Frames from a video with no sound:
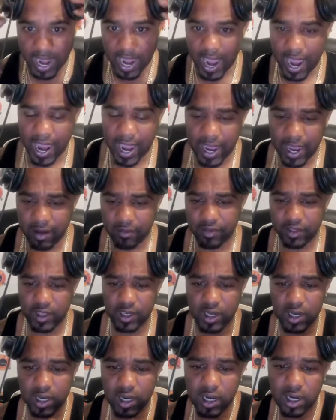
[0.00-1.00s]
I have
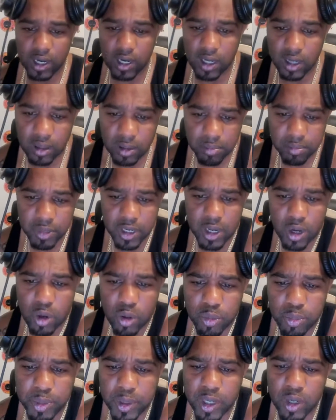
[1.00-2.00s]
the
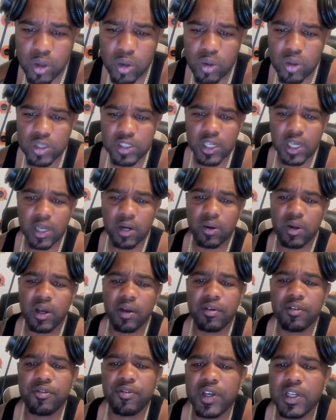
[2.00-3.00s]
Behold the Pale Horse. I don't
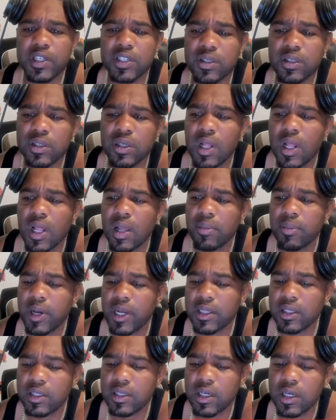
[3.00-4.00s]
have The Fixer. I'm going to
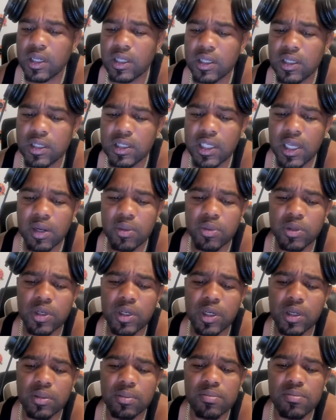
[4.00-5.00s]
have to look that one
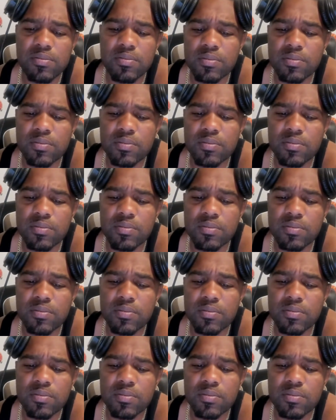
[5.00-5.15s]
up.